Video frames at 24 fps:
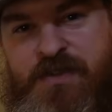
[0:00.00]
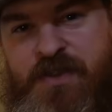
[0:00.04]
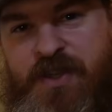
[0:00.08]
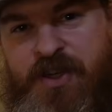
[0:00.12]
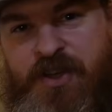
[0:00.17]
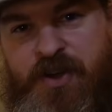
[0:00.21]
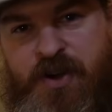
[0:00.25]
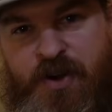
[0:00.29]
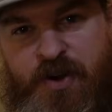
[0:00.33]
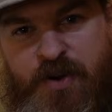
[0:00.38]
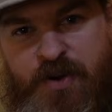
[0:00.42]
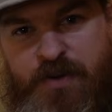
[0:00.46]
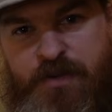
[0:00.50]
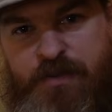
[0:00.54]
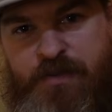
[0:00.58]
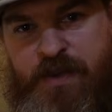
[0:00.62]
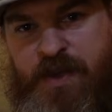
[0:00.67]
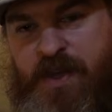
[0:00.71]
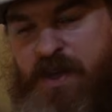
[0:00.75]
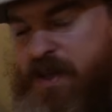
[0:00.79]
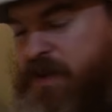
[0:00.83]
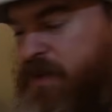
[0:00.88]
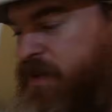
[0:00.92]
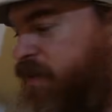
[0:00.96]
the curve
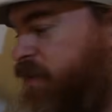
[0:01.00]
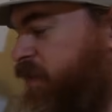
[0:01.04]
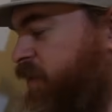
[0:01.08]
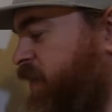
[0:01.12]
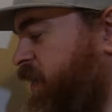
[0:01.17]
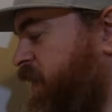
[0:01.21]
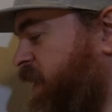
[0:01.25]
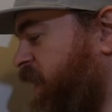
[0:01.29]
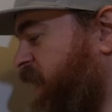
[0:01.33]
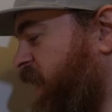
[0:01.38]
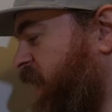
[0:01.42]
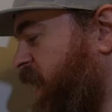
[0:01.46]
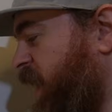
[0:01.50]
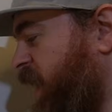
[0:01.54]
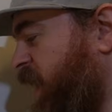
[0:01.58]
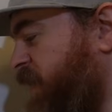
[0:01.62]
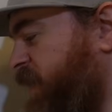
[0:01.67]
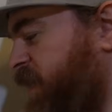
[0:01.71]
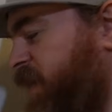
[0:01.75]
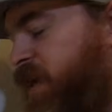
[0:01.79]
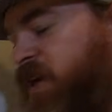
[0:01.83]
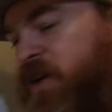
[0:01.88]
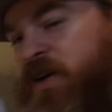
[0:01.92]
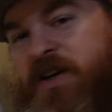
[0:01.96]
here, and
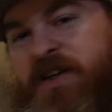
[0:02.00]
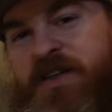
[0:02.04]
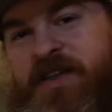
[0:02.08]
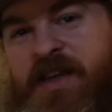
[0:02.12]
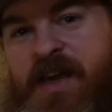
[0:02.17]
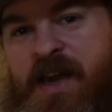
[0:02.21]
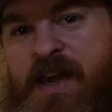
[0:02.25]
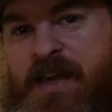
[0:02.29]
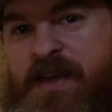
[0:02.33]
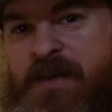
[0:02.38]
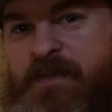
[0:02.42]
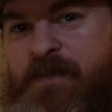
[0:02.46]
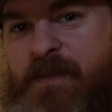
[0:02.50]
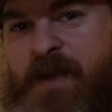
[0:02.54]
then looked at